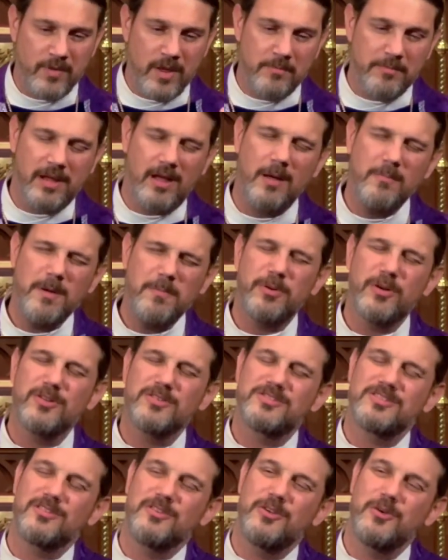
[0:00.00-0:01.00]
Become a
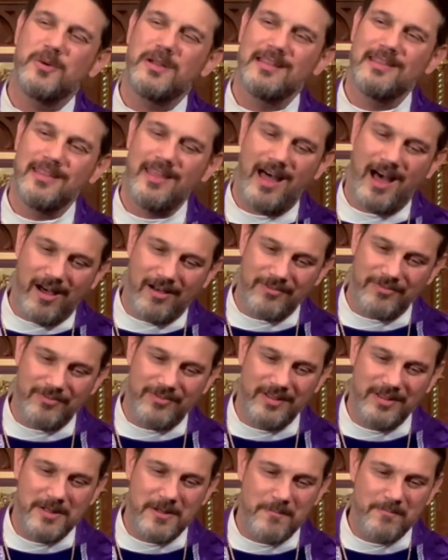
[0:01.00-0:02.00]
person who in love
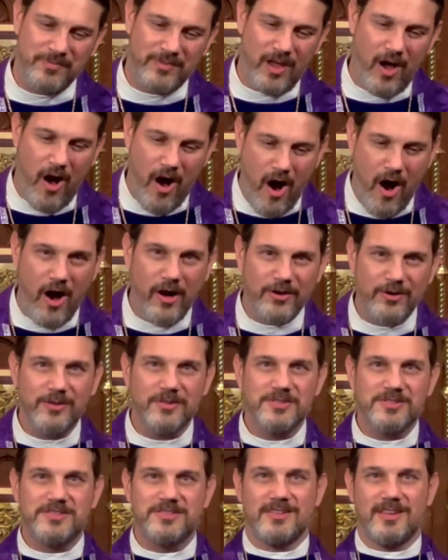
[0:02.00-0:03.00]

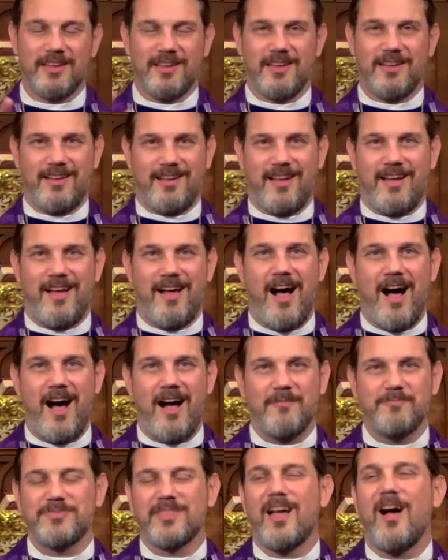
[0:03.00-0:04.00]
honors
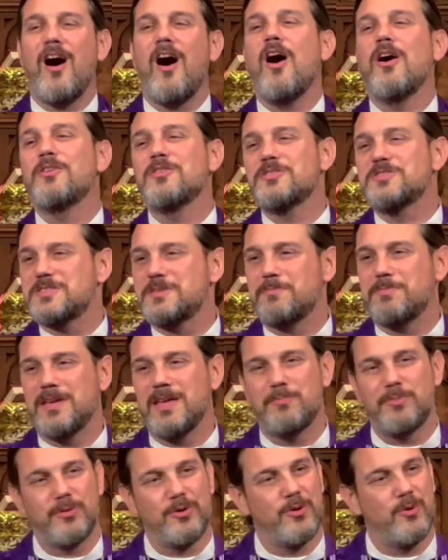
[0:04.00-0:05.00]
the
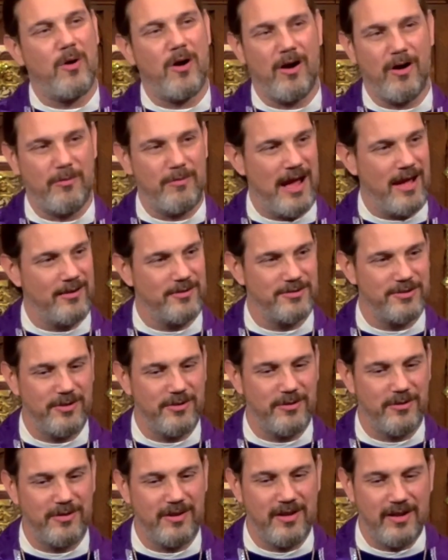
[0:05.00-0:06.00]
people who are around you,
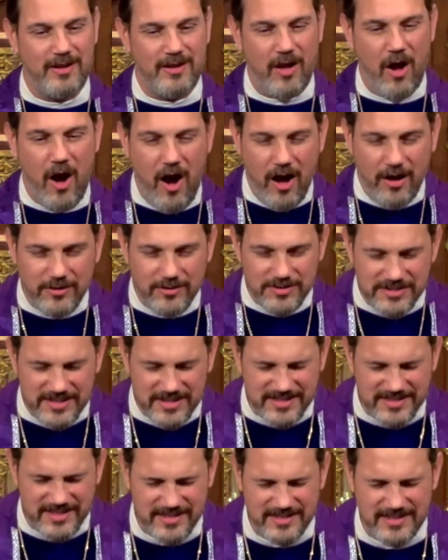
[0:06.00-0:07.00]
honors the
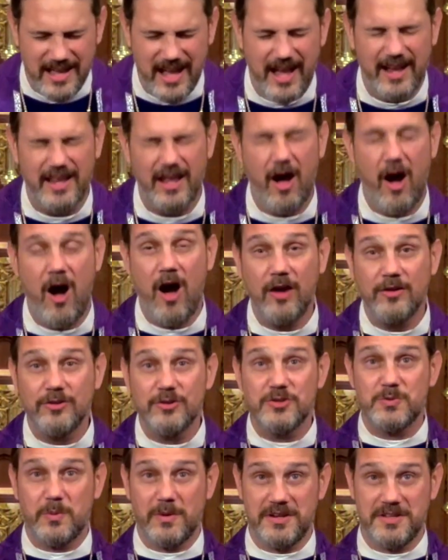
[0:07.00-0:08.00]
society,
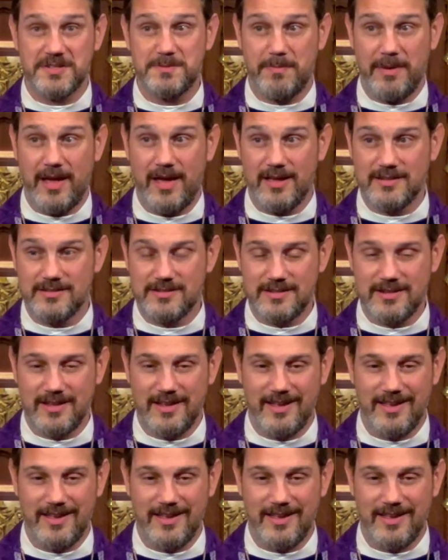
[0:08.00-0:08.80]
honors what is best.